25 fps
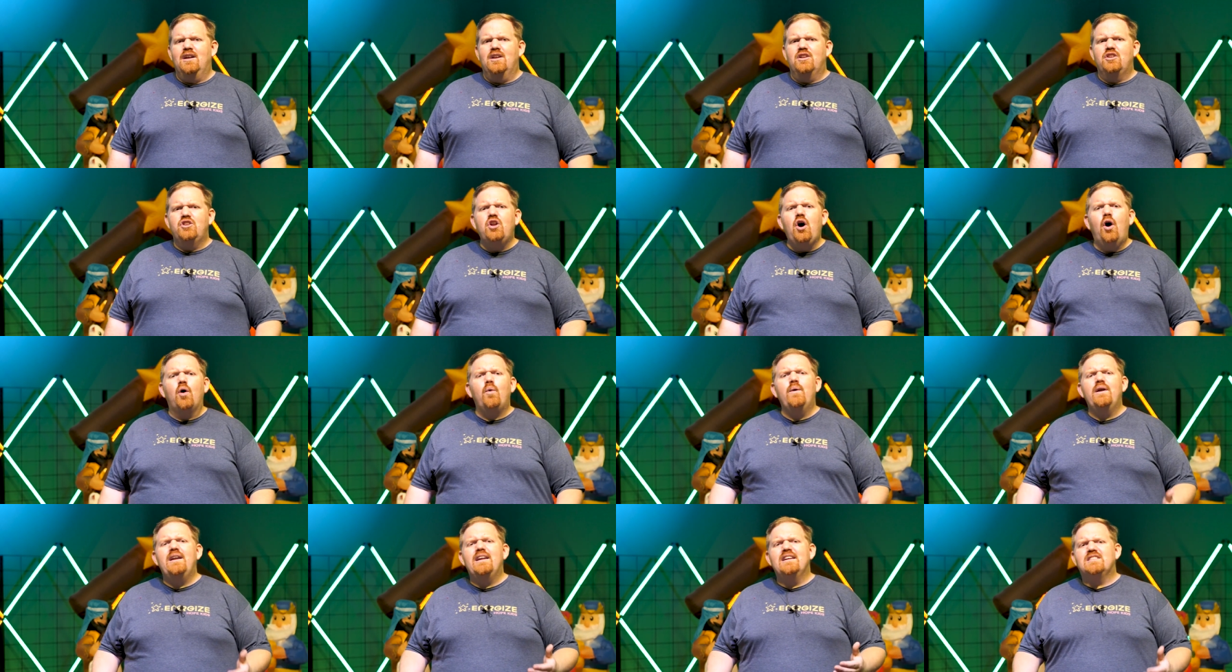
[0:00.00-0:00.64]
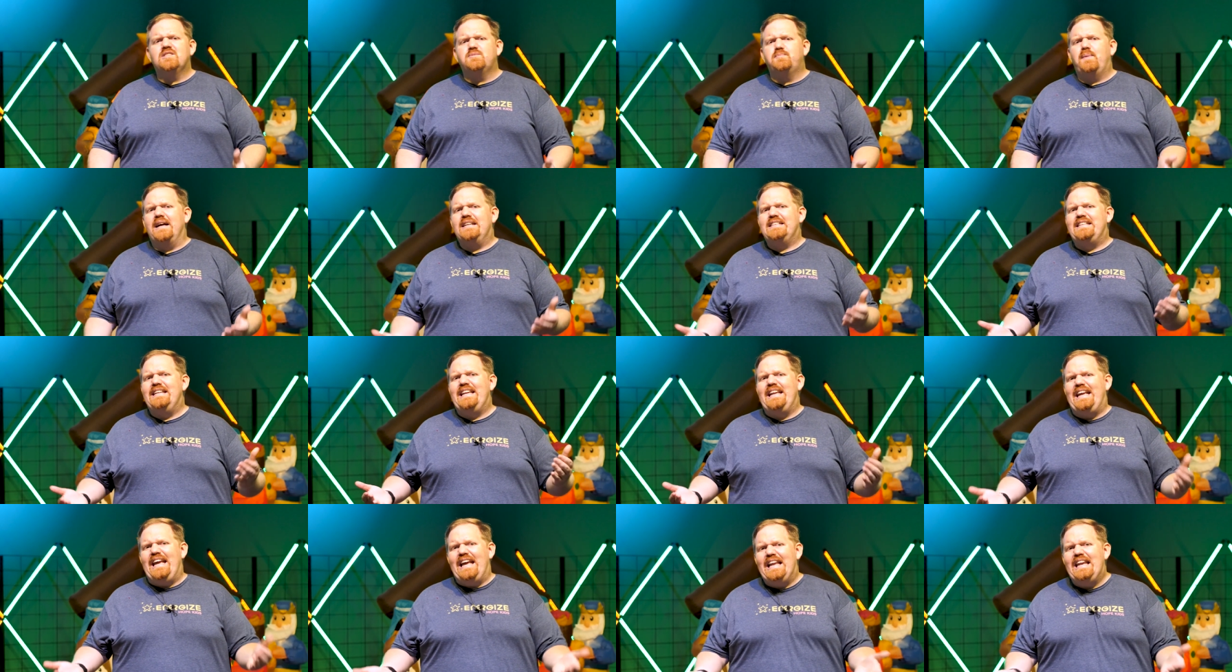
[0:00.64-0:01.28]
No one
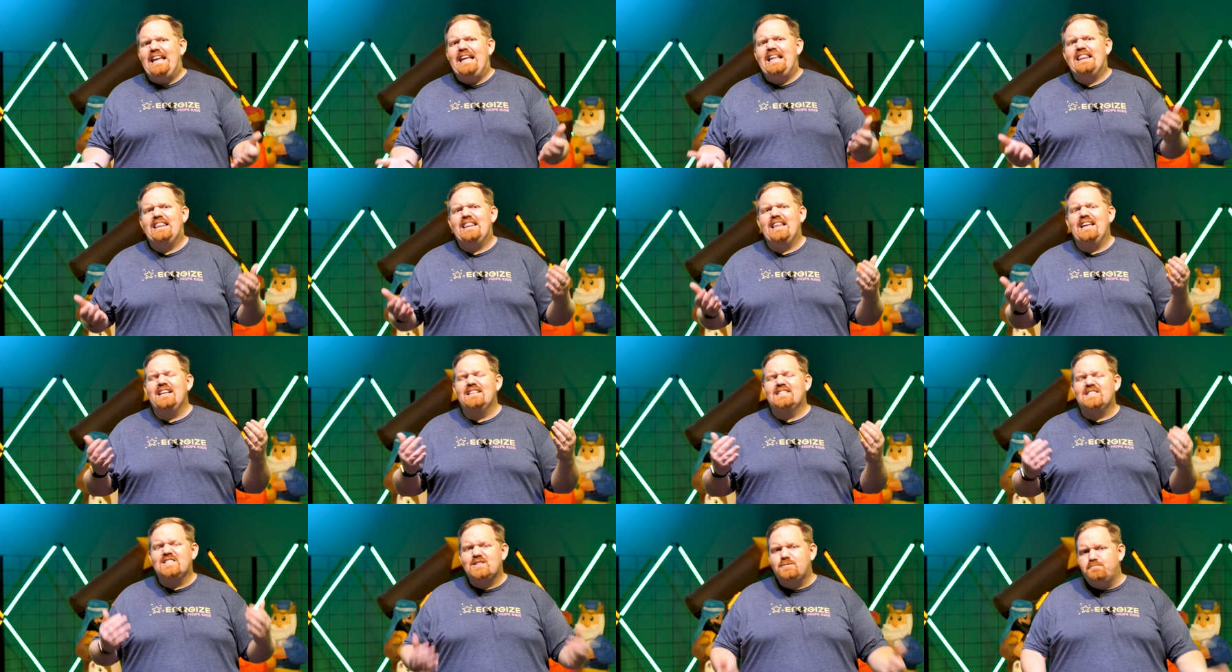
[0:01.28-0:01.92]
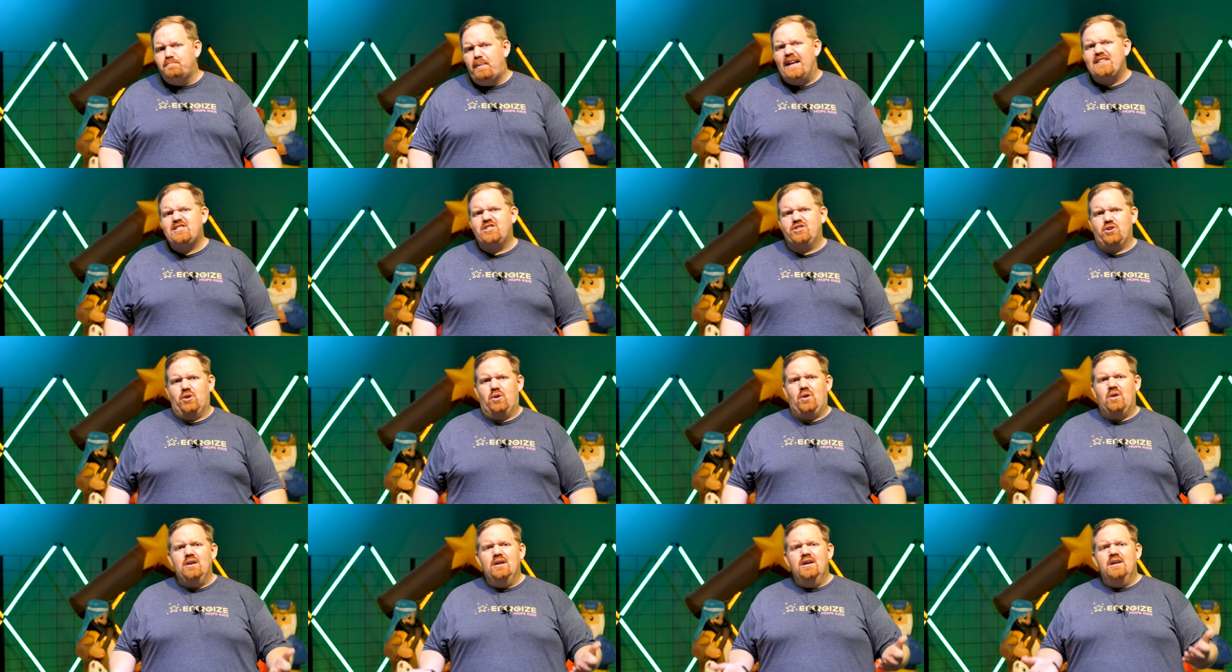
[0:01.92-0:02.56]
expected anything
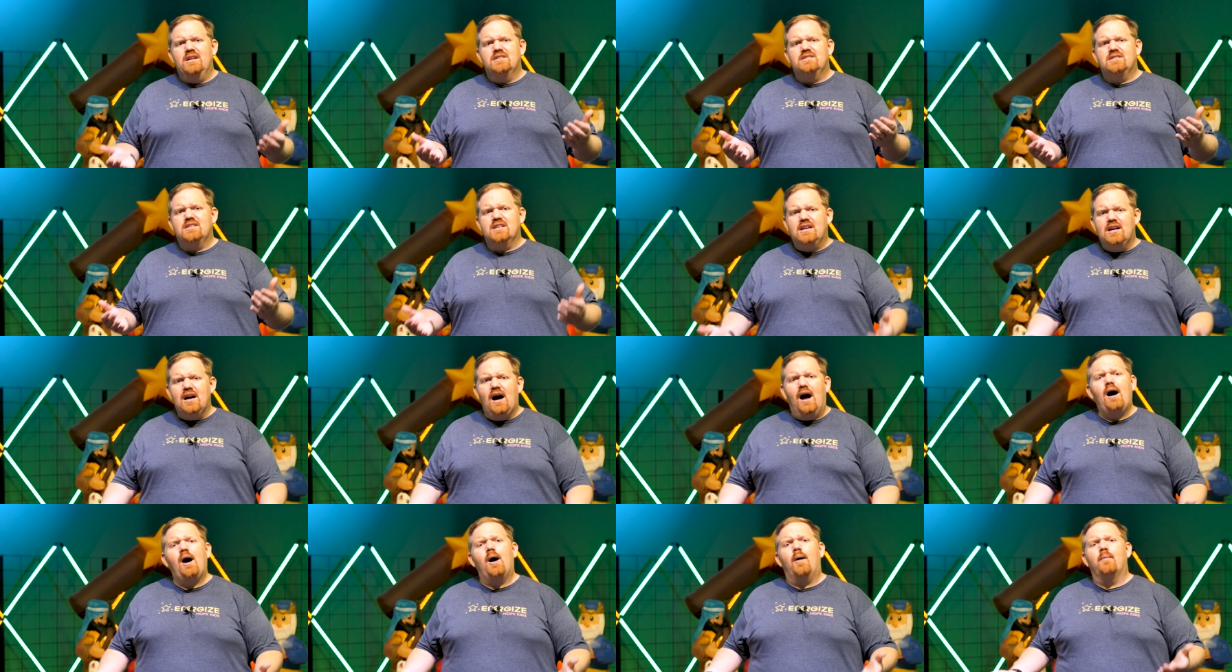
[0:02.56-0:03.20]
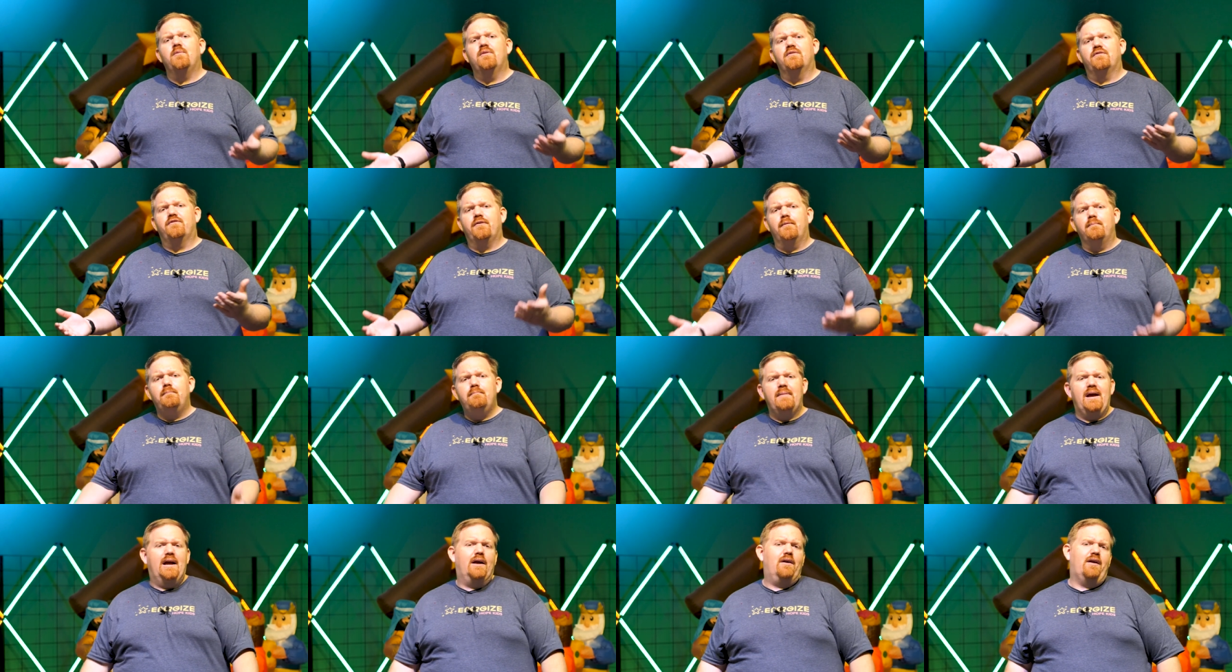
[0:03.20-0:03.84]
special to come
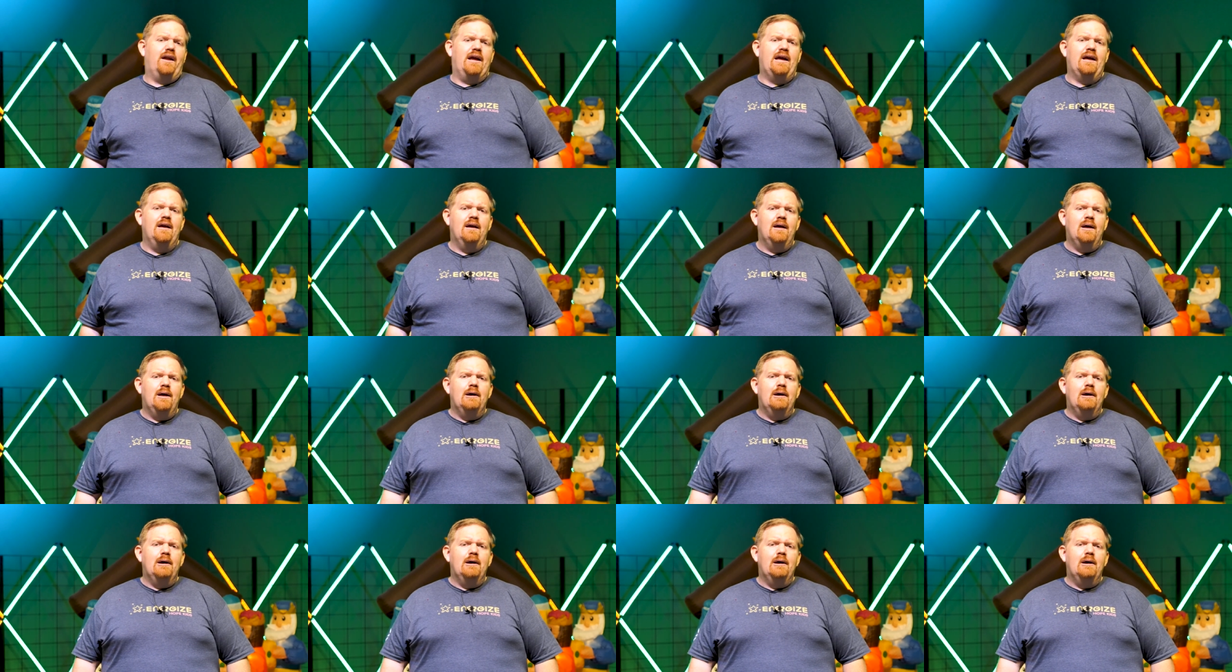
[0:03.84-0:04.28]
from Mary.